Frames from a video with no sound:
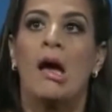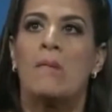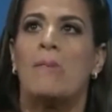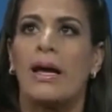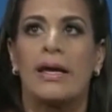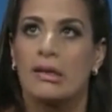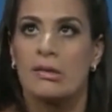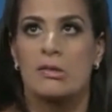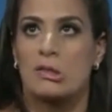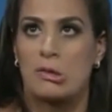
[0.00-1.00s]
My
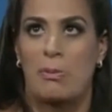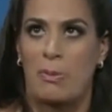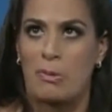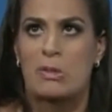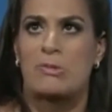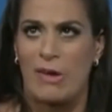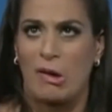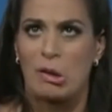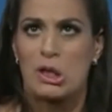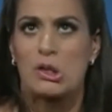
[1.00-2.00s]
inner stripper was
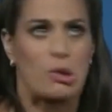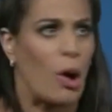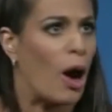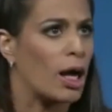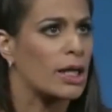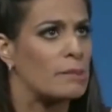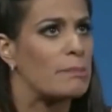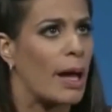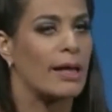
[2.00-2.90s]
very strong, and